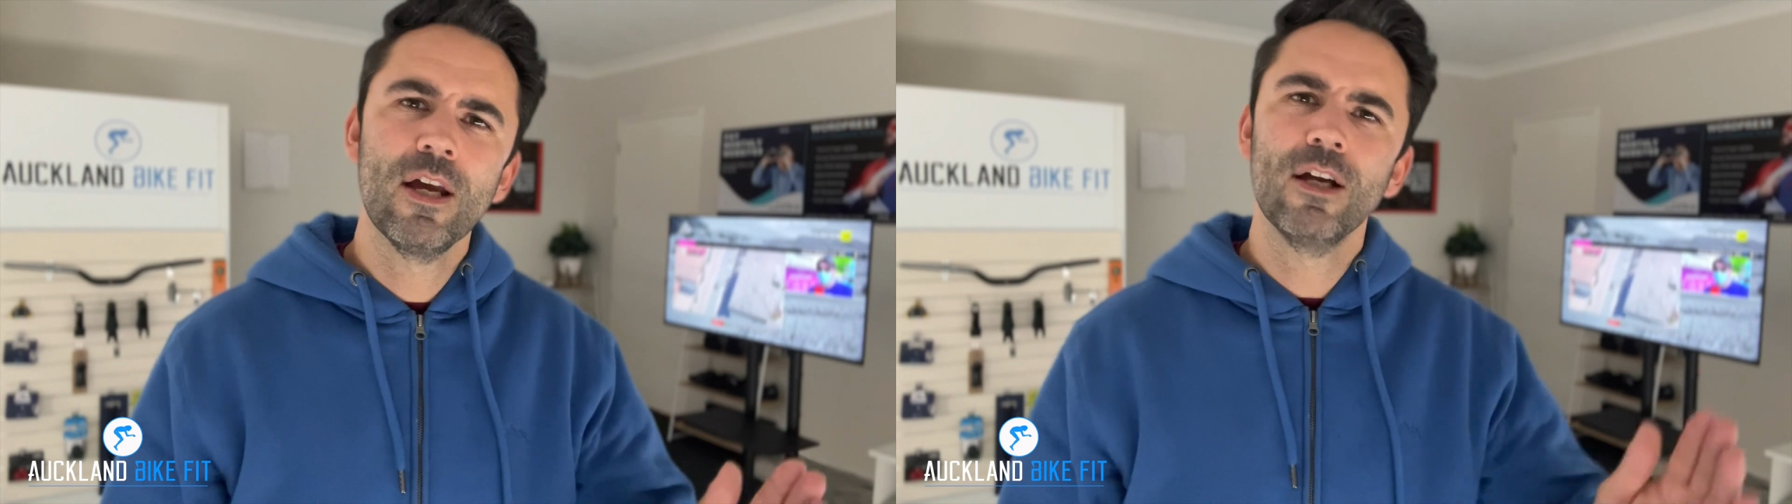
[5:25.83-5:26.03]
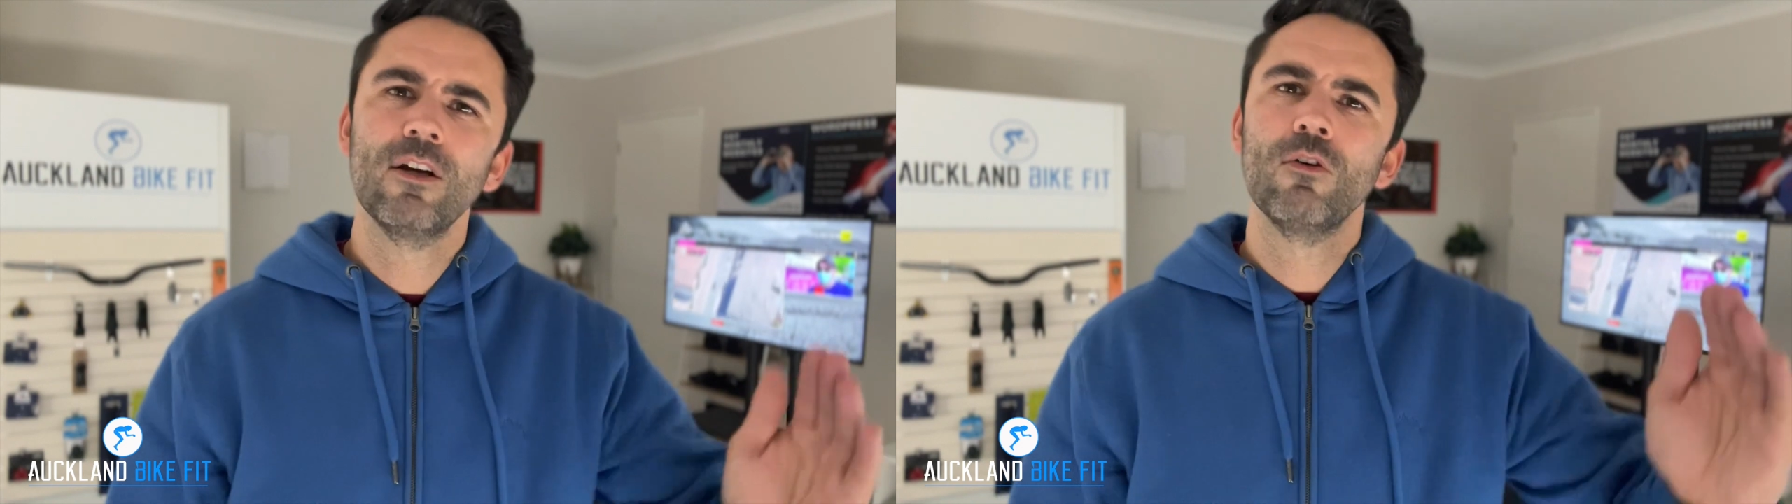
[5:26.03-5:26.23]

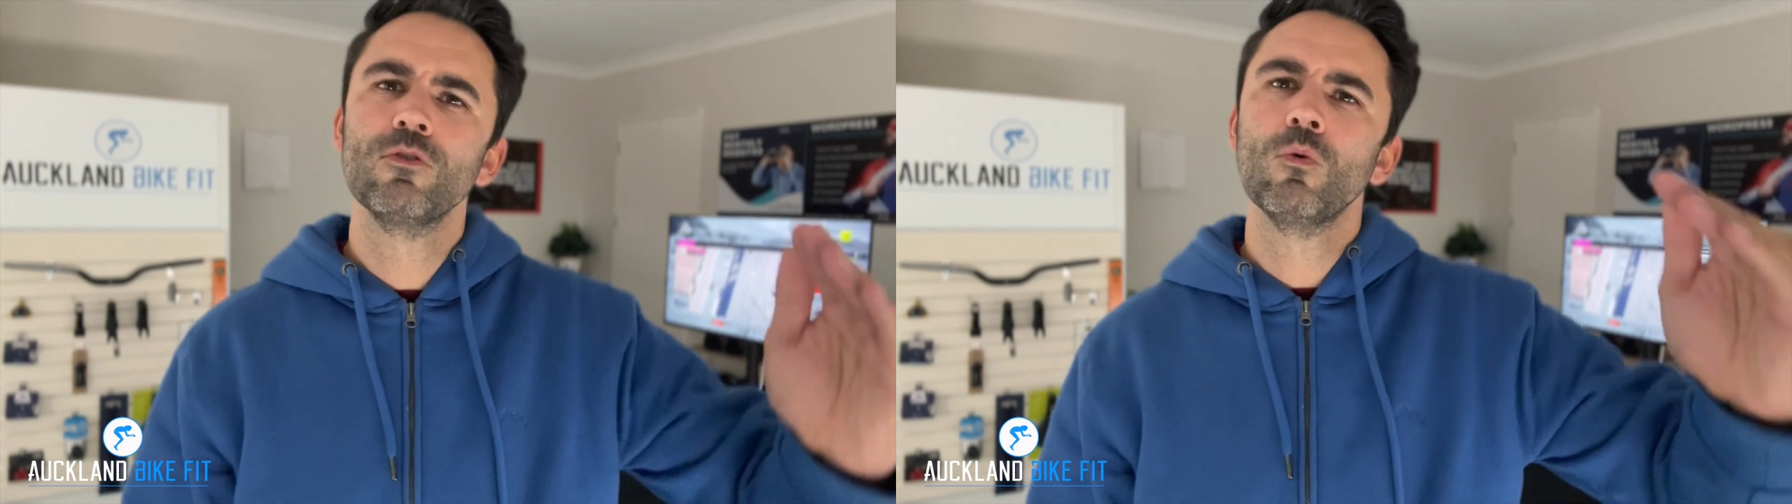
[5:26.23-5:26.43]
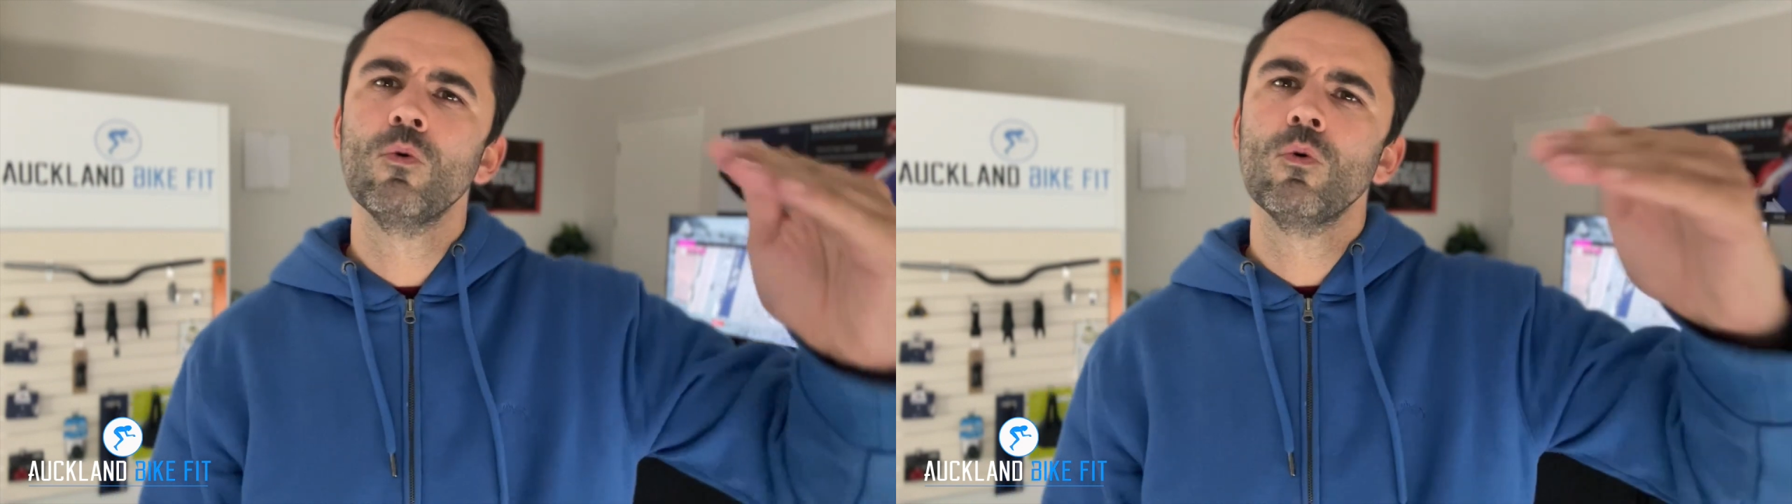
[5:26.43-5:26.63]
it goes
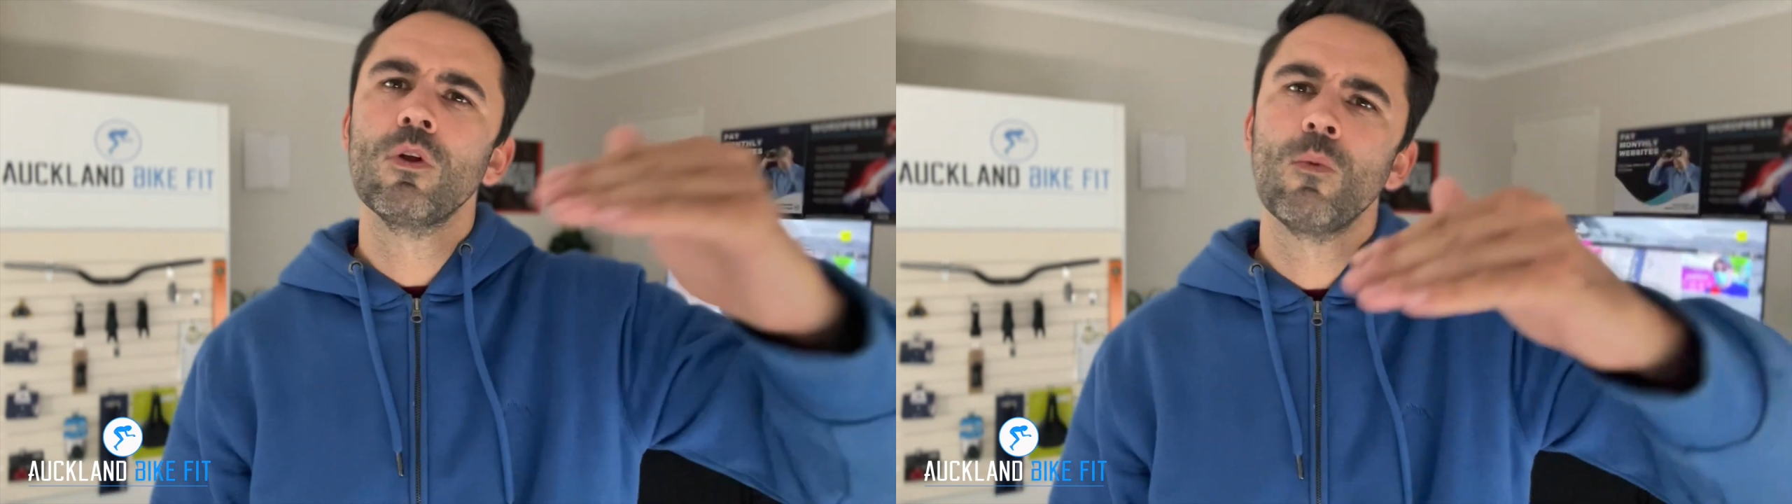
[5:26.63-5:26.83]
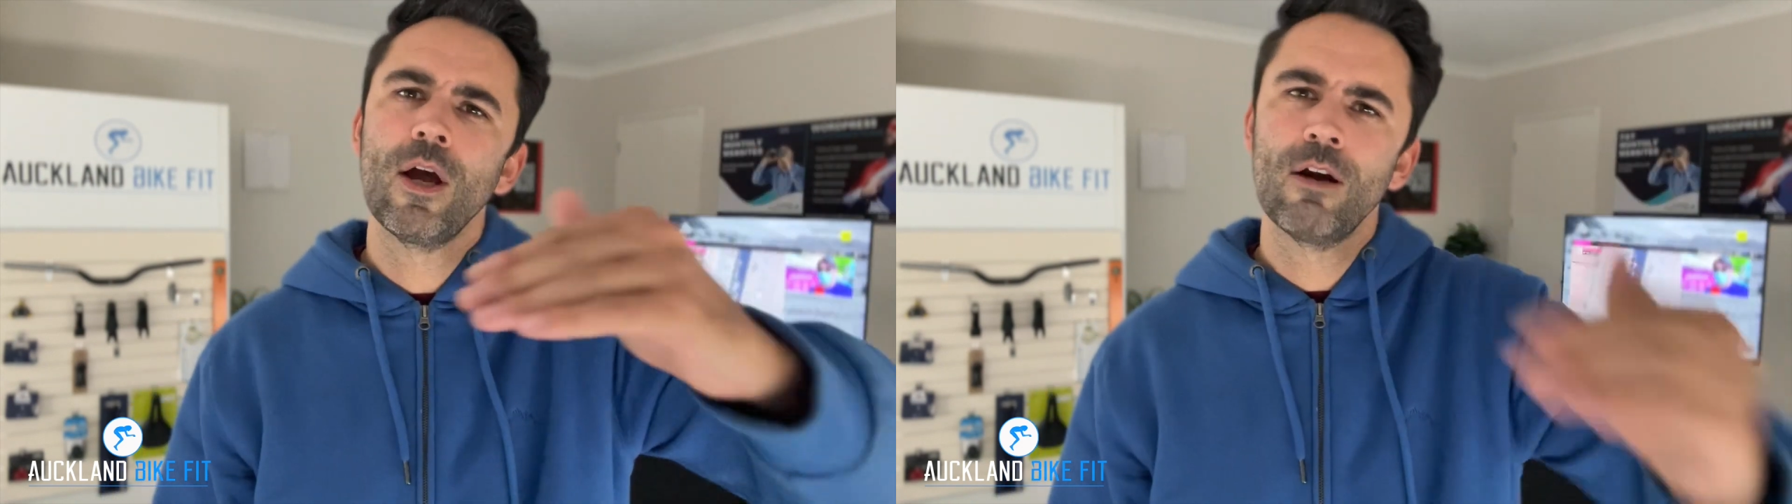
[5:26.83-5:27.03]
all
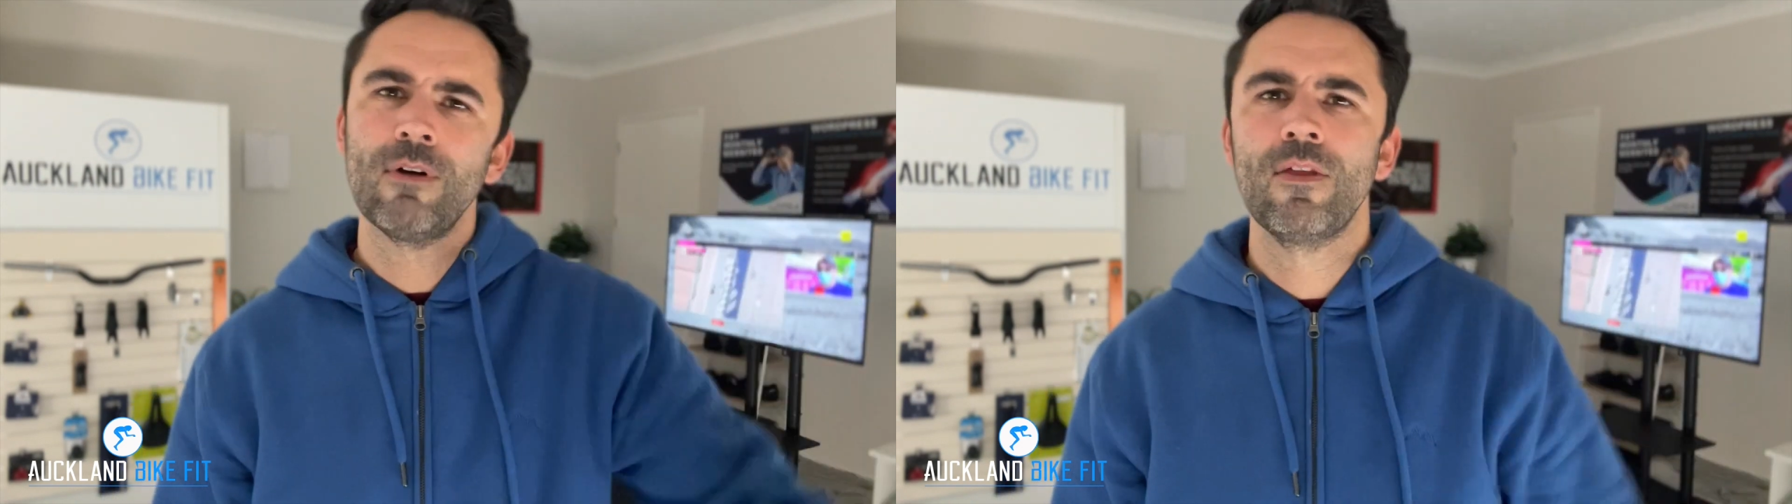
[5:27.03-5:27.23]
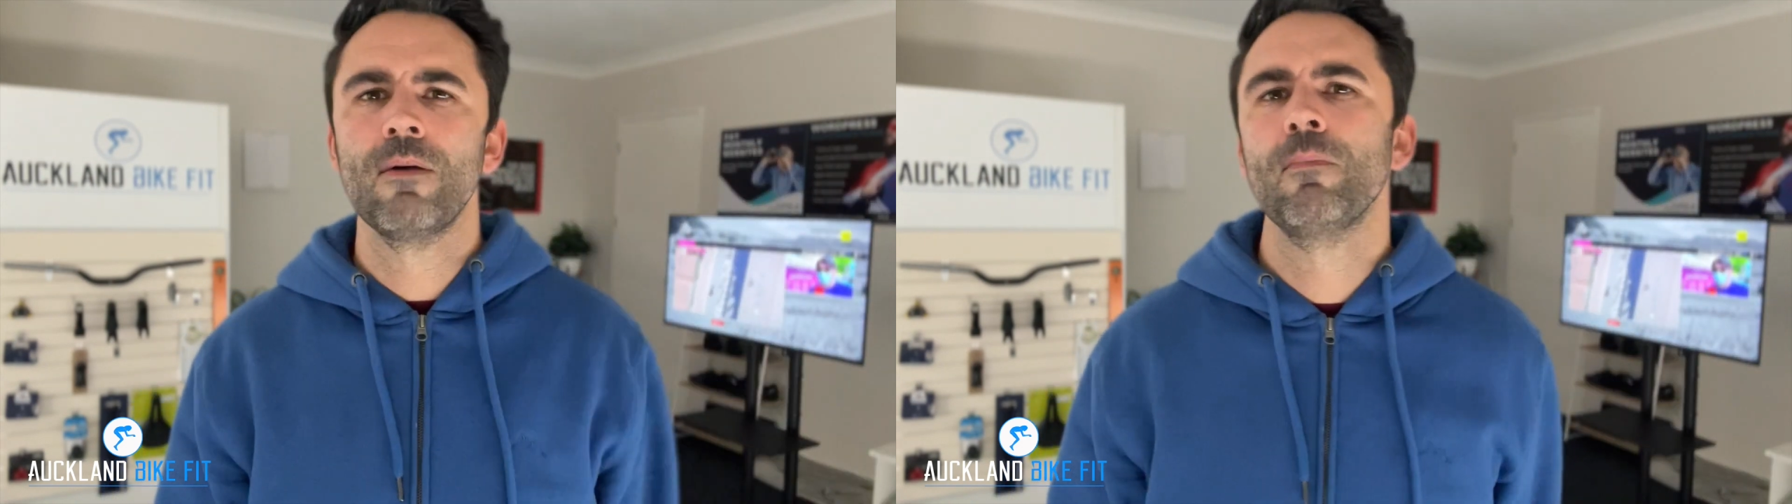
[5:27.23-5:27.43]
the way
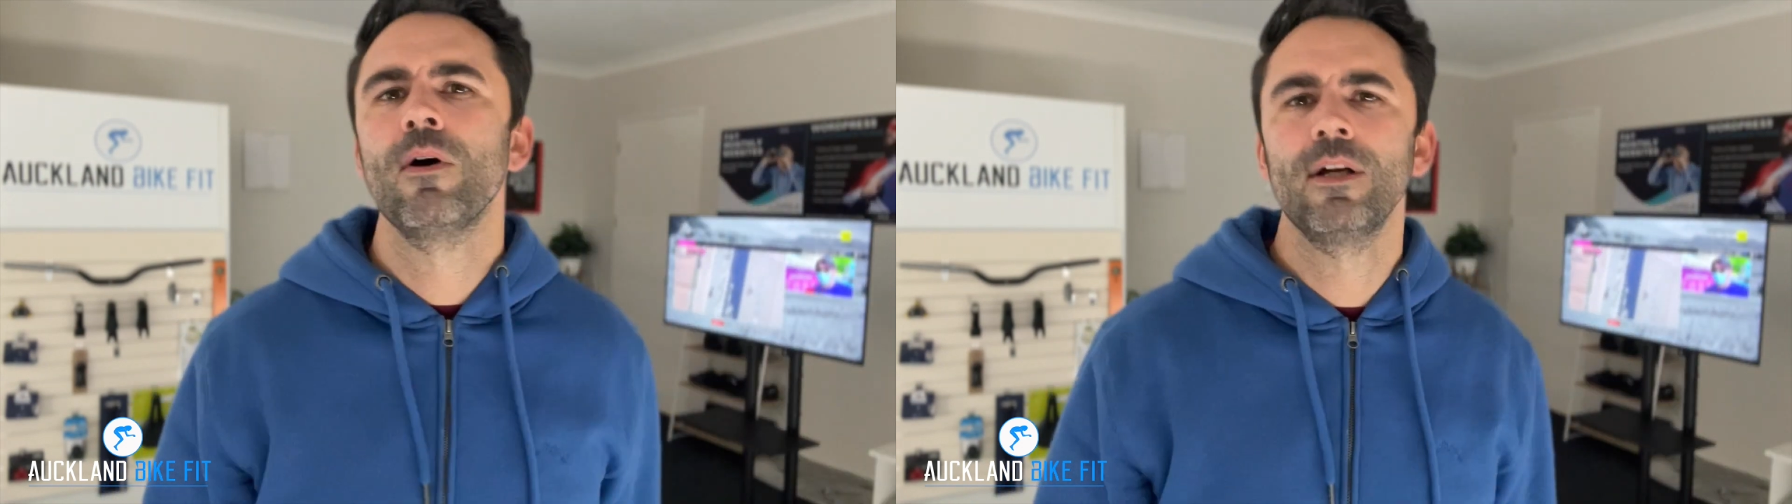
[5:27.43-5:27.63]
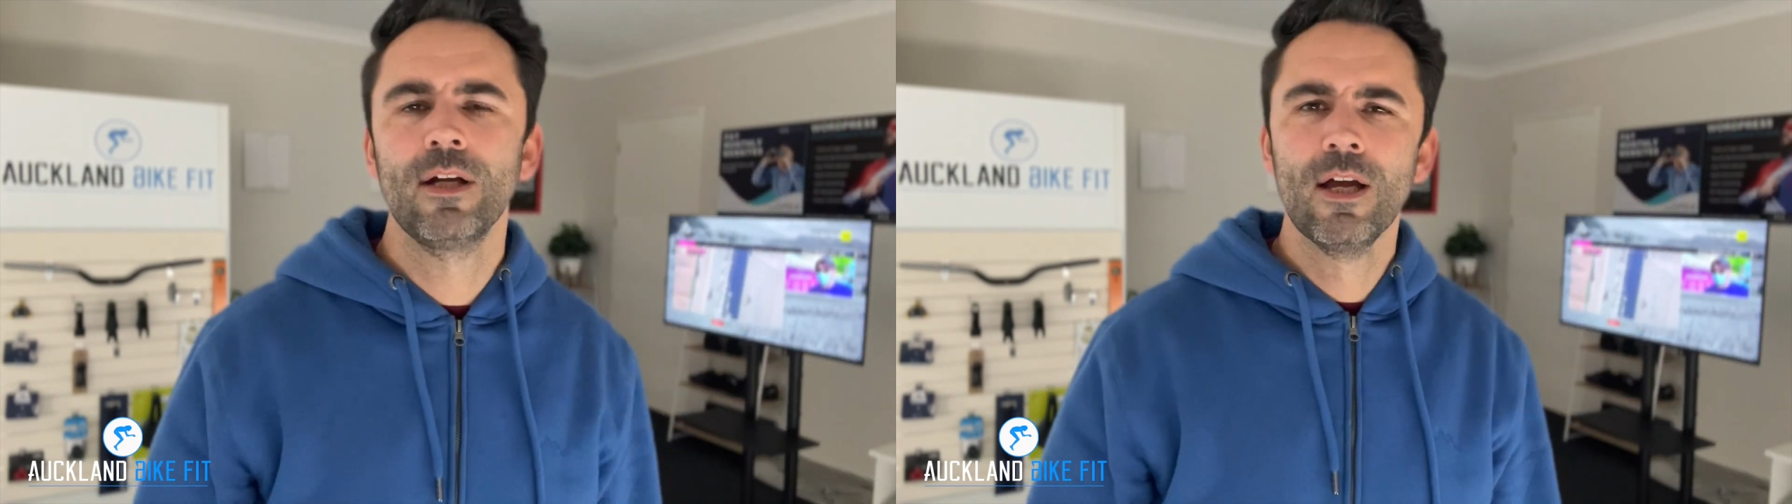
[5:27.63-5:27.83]
around the
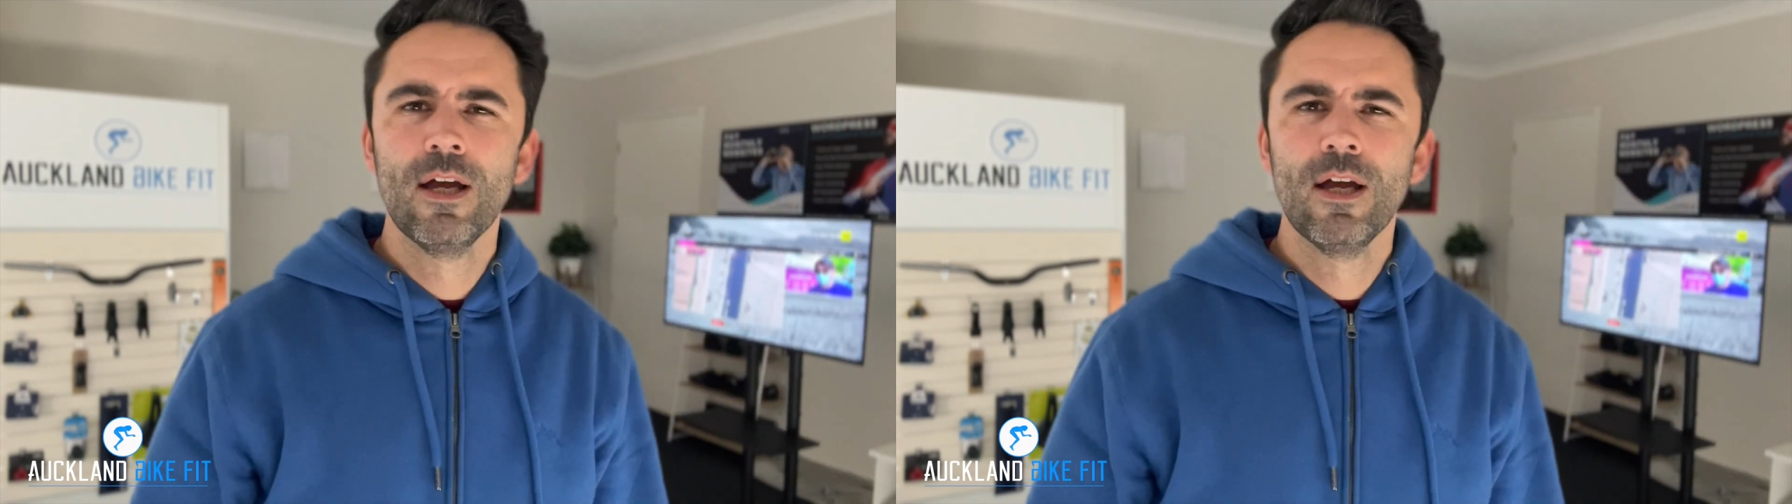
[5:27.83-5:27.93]
bike.